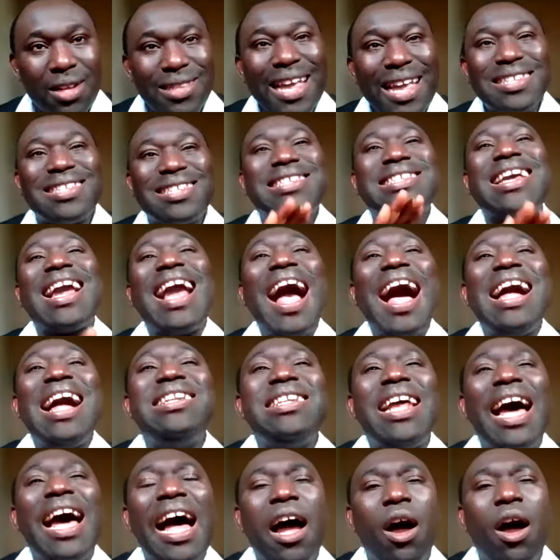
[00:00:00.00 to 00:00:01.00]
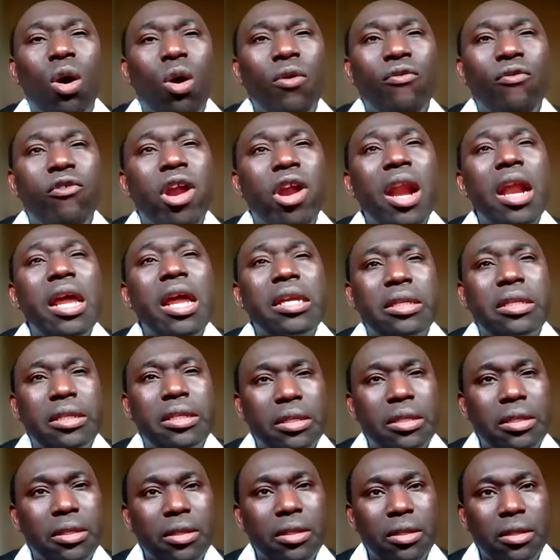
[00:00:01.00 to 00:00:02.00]
The scandal of
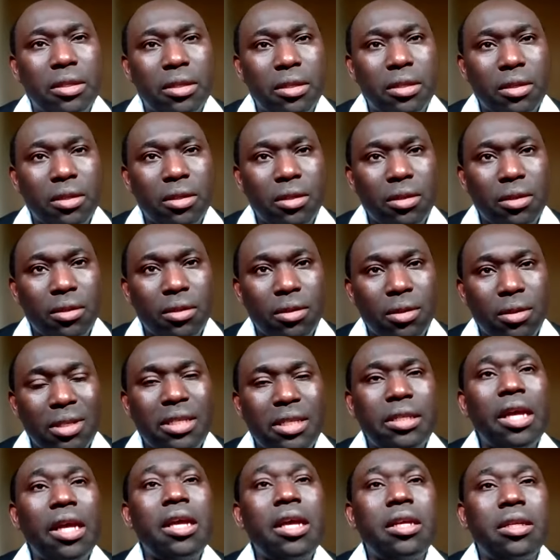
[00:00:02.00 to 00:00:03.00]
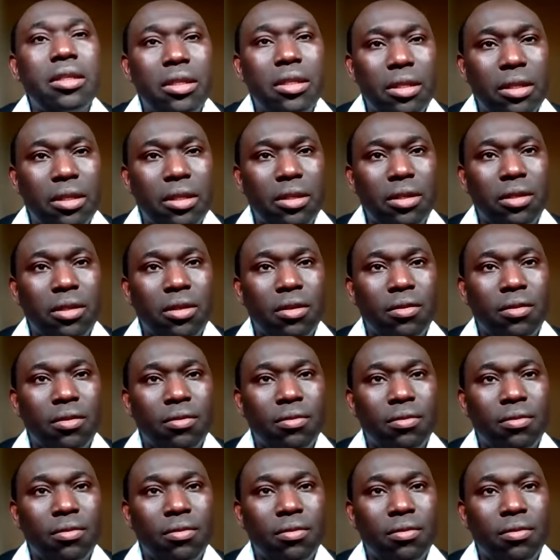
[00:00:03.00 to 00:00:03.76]
grace says,